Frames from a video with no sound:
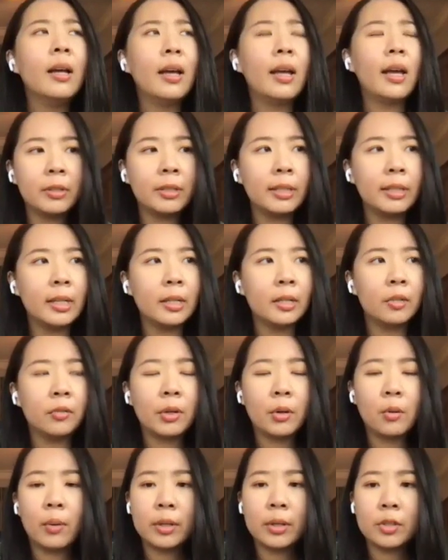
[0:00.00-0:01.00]
Really
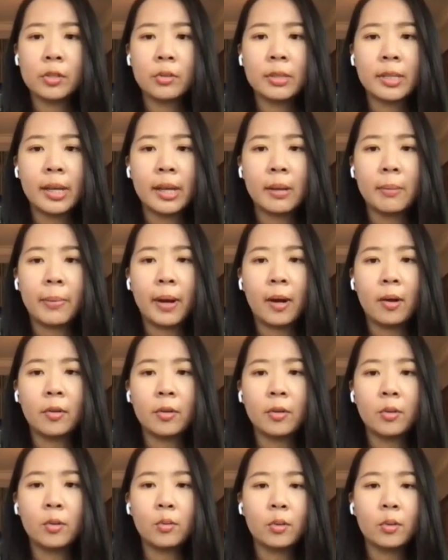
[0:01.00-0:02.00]
agree what you say about,
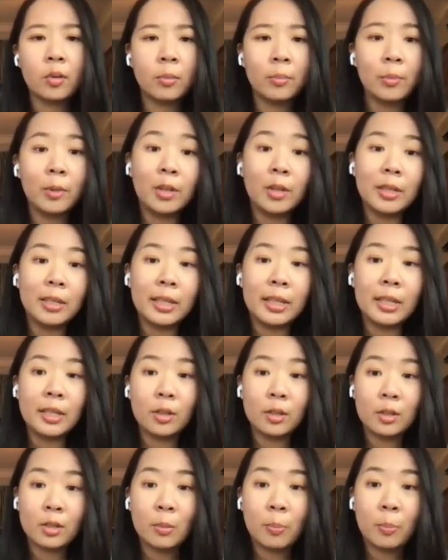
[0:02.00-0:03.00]

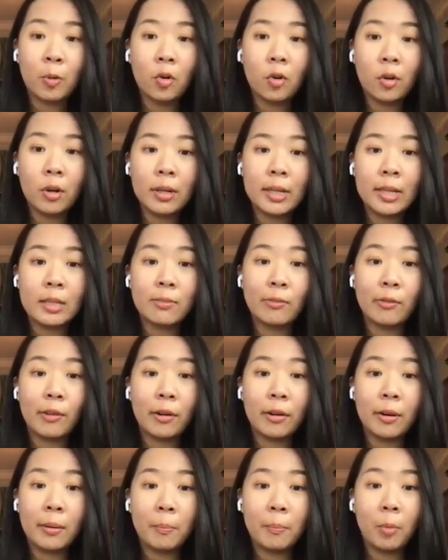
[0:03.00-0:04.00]
community support is
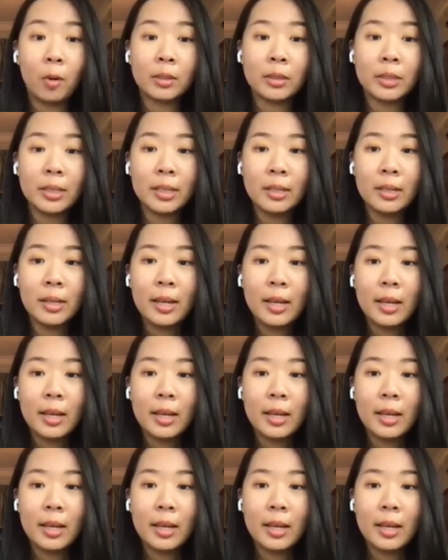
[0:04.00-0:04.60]
very important.